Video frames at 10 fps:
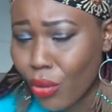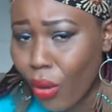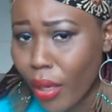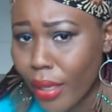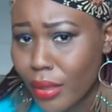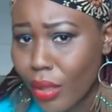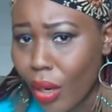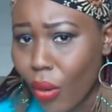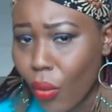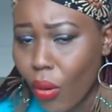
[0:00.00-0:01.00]
letter
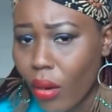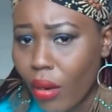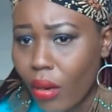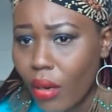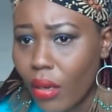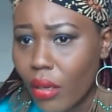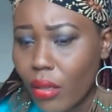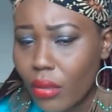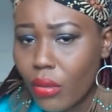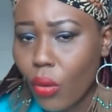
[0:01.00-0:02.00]
or
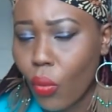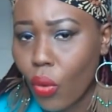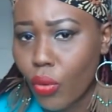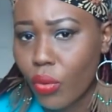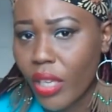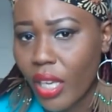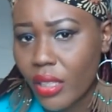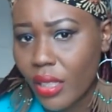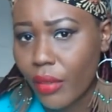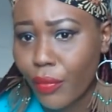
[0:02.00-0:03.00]
you
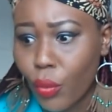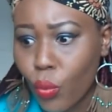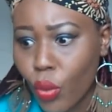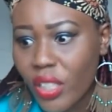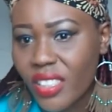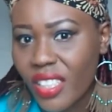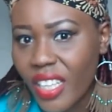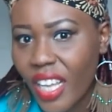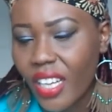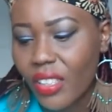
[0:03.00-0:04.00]
gain a few words at
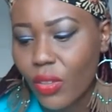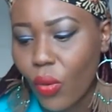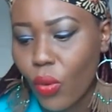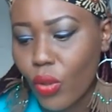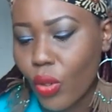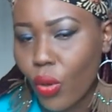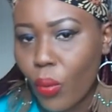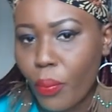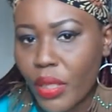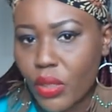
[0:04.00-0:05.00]
the end,
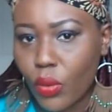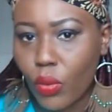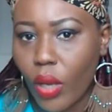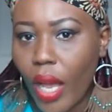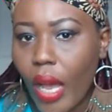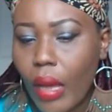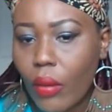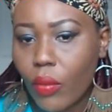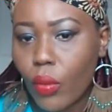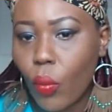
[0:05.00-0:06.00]
based on
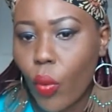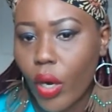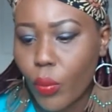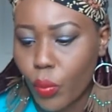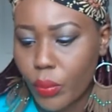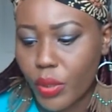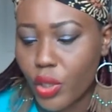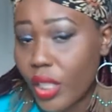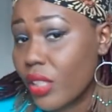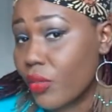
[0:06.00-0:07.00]
how the word will be
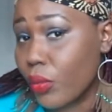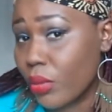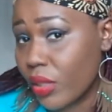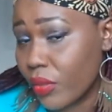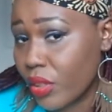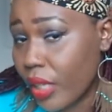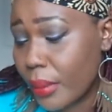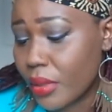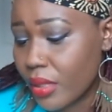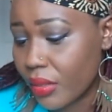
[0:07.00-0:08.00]
changed from different
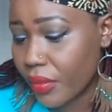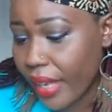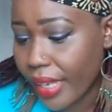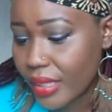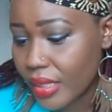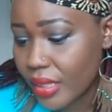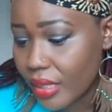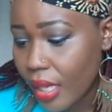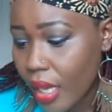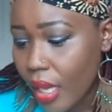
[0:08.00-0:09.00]
tribes and different accents.
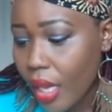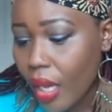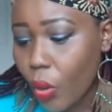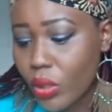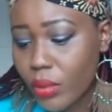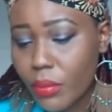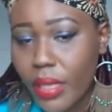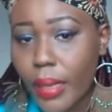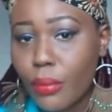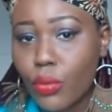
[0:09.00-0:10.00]
Or
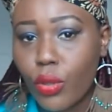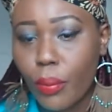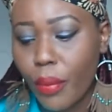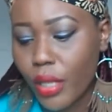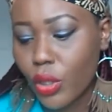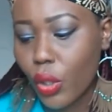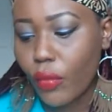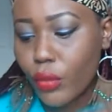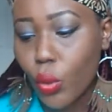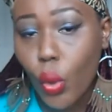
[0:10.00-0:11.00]
sometimes the merging
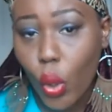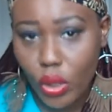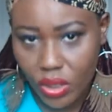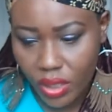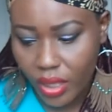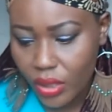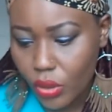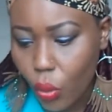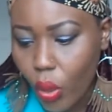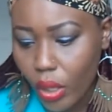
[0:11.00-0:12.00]
of two consonants
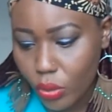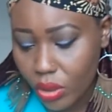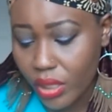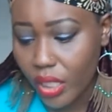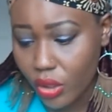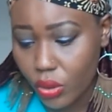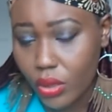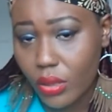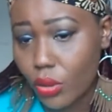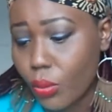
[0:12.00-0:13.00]
or
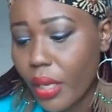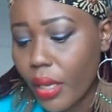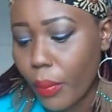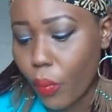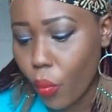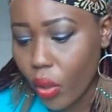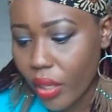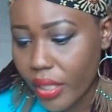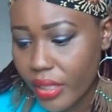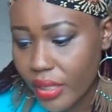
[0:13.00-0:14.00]
agglutinations to make up
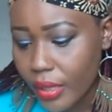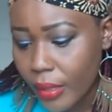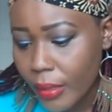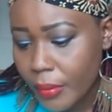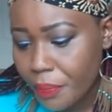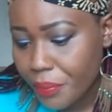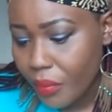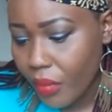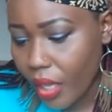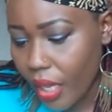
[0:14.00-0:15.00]
words.
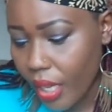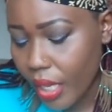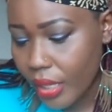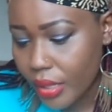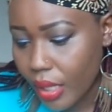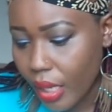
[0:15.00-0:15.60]
And